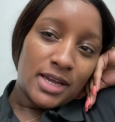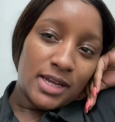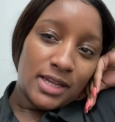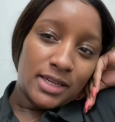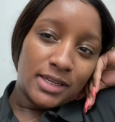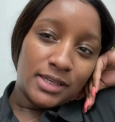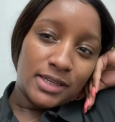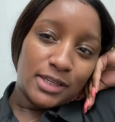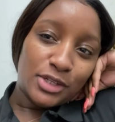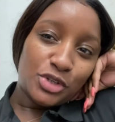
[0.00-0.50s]

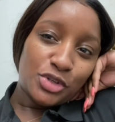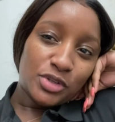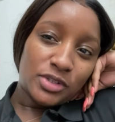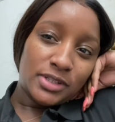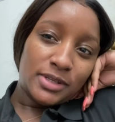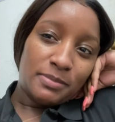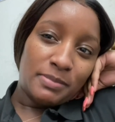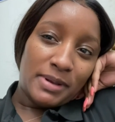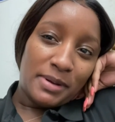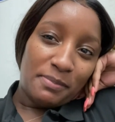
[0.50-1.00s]
Literally
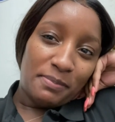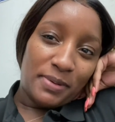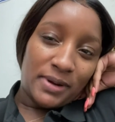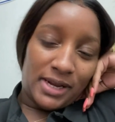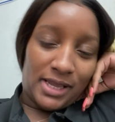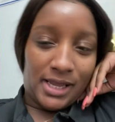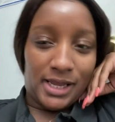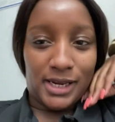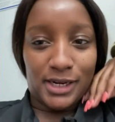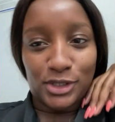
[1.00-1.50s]
been
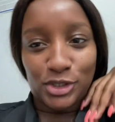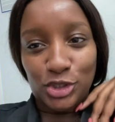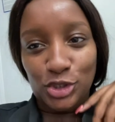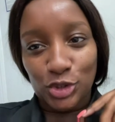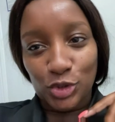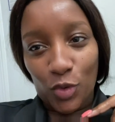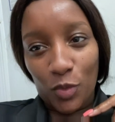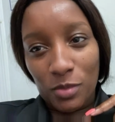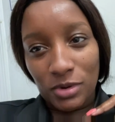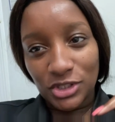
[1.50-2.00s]
putting in
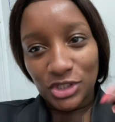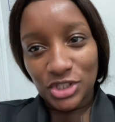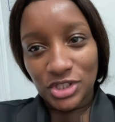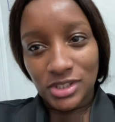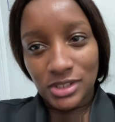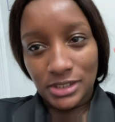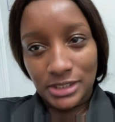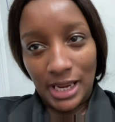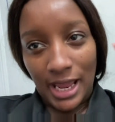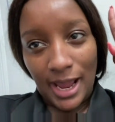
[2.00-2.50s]
so much
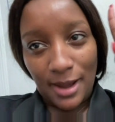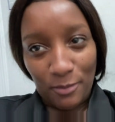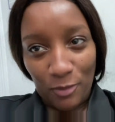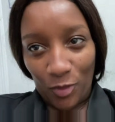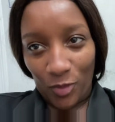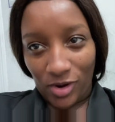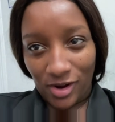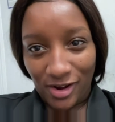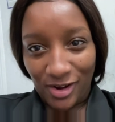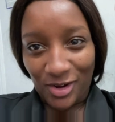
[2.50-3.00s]
damn
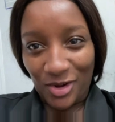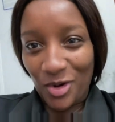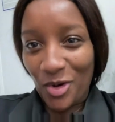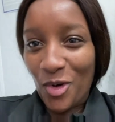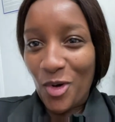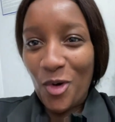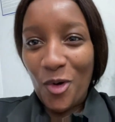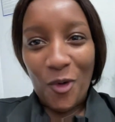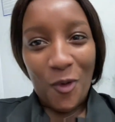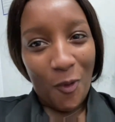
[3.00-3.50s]
work
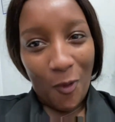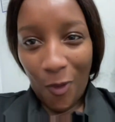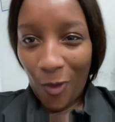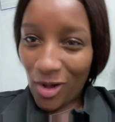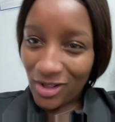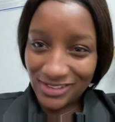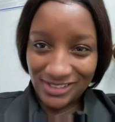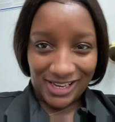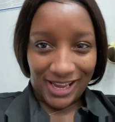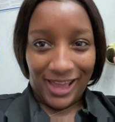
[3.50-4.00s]

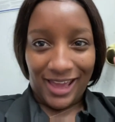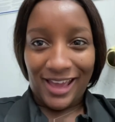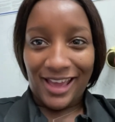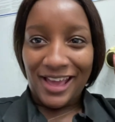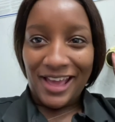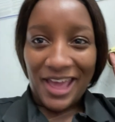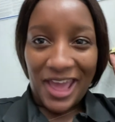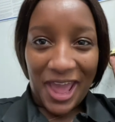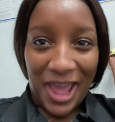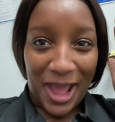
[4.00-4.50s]
all day
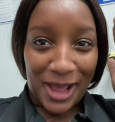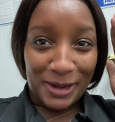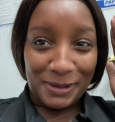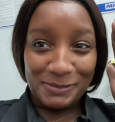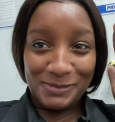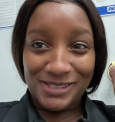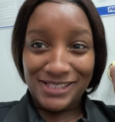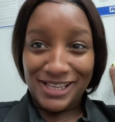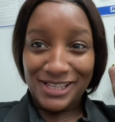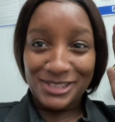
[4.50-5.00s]
and I'm
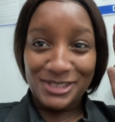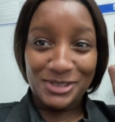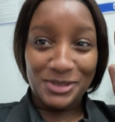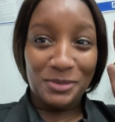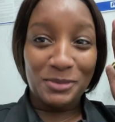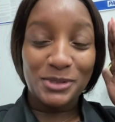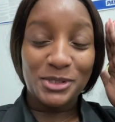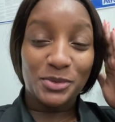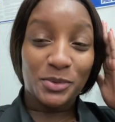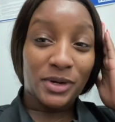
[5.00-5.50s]
seeing so
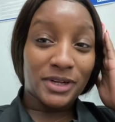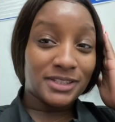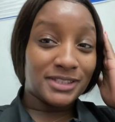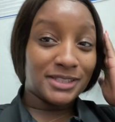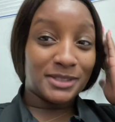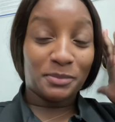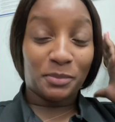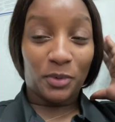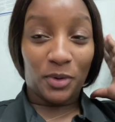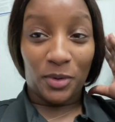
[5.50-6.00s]
much work to
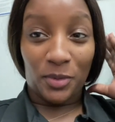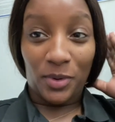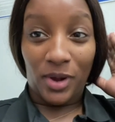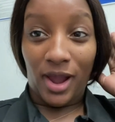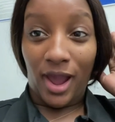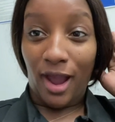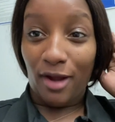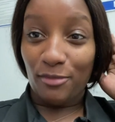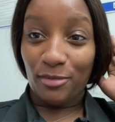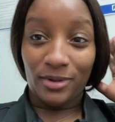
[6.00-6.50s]
the point where
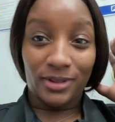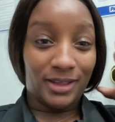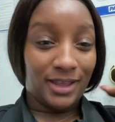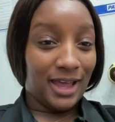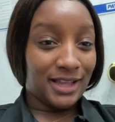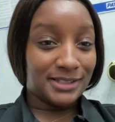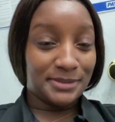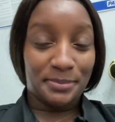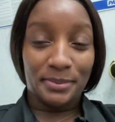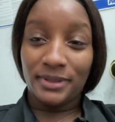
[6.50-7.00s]
I really
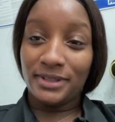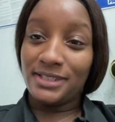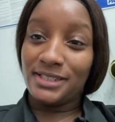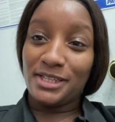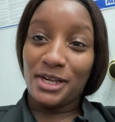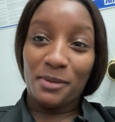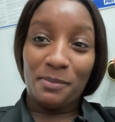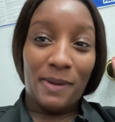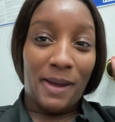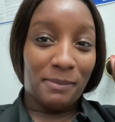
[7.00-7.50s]
had to pull this
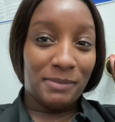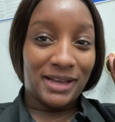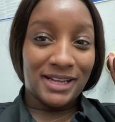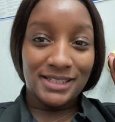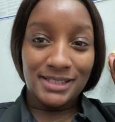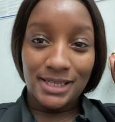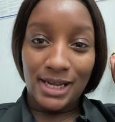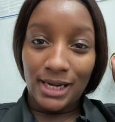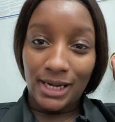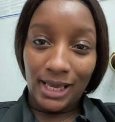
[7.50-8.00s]
hair back because,
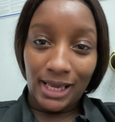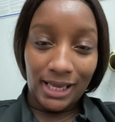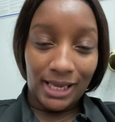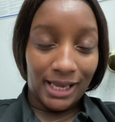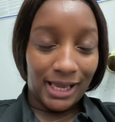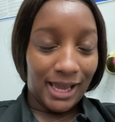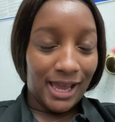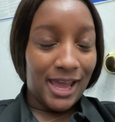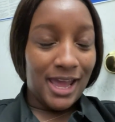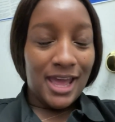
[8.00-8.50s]

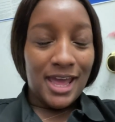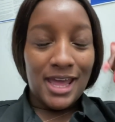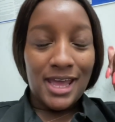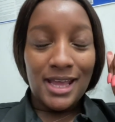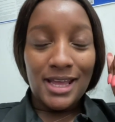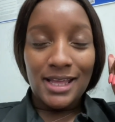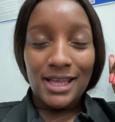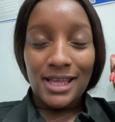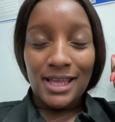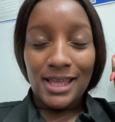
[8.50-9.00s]
honey,
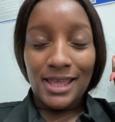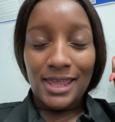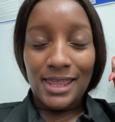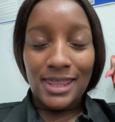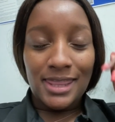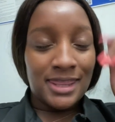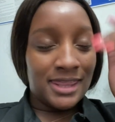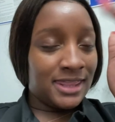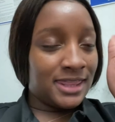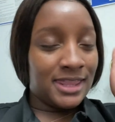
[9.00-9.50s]

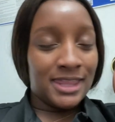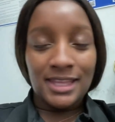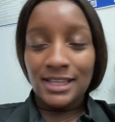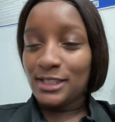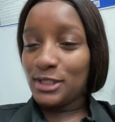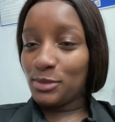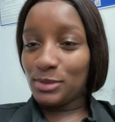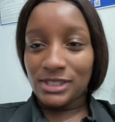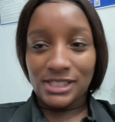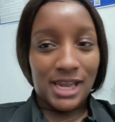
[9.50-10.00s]
this
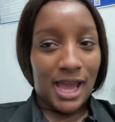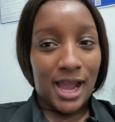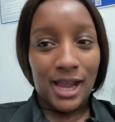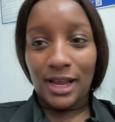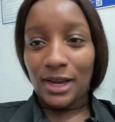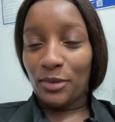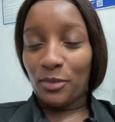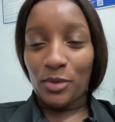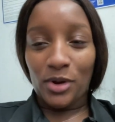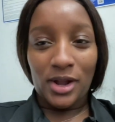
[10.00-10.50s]
was not going
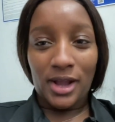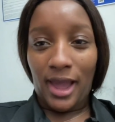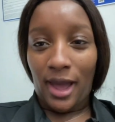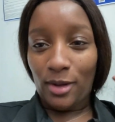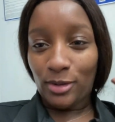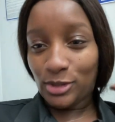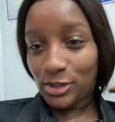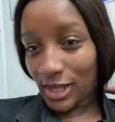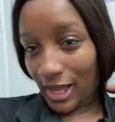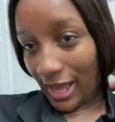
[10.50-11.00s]
to work
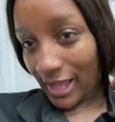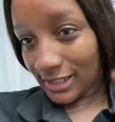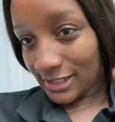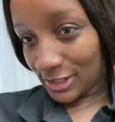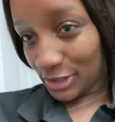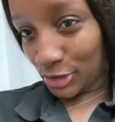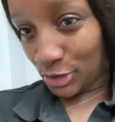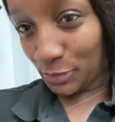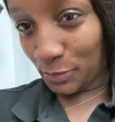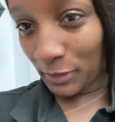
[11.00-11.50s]
out. So I had to
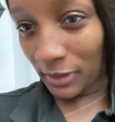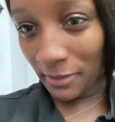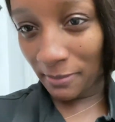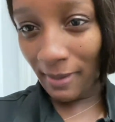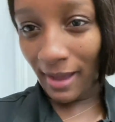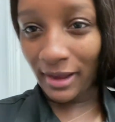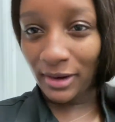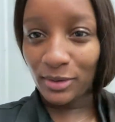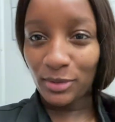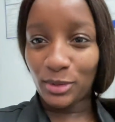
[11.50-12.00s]
just put it
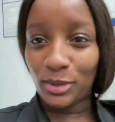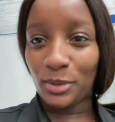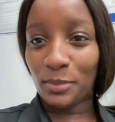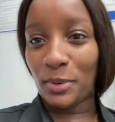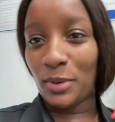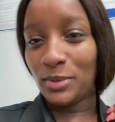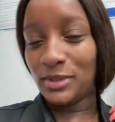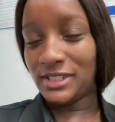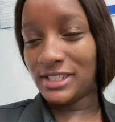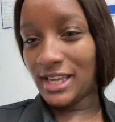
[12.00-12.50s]
back in a little
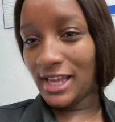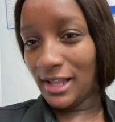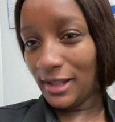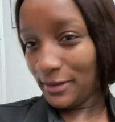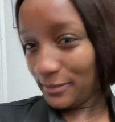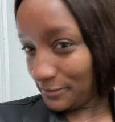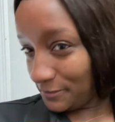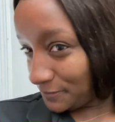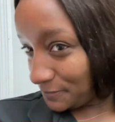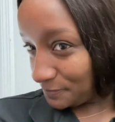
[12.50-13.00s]

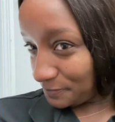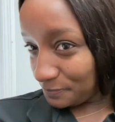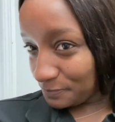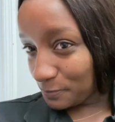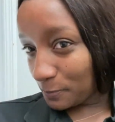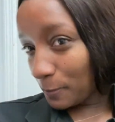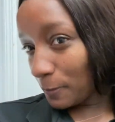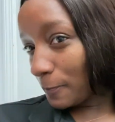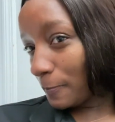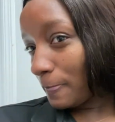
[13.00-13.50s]
ponytail,
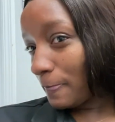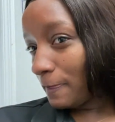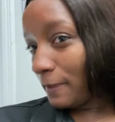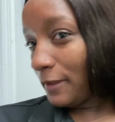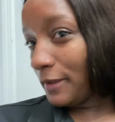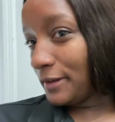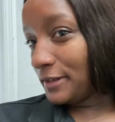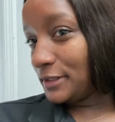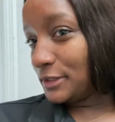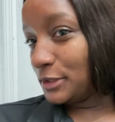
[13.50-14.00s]

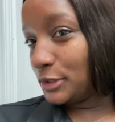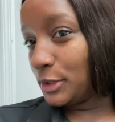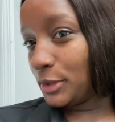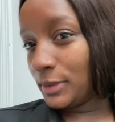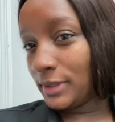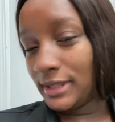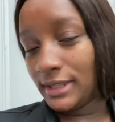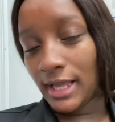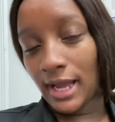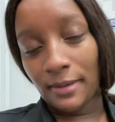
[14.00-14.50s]
you know,
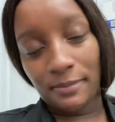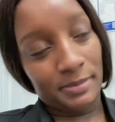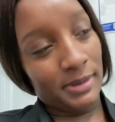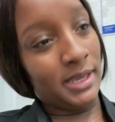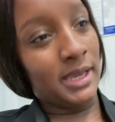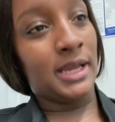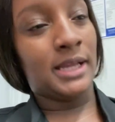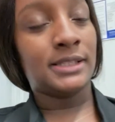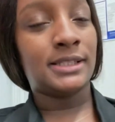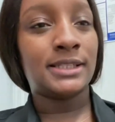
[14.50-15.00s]
and that be
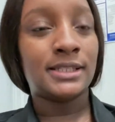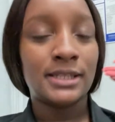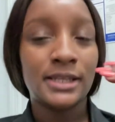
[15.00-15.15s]
it.